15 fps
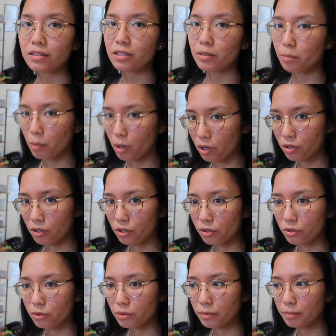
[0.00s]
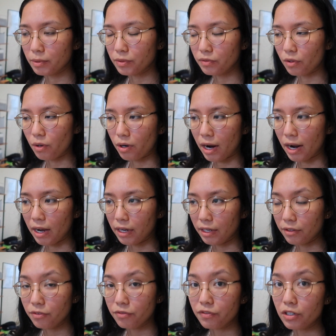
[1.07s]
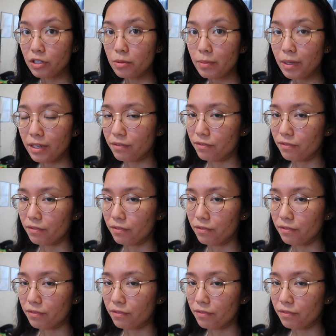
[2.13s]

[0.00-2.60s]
tomorrow before I film a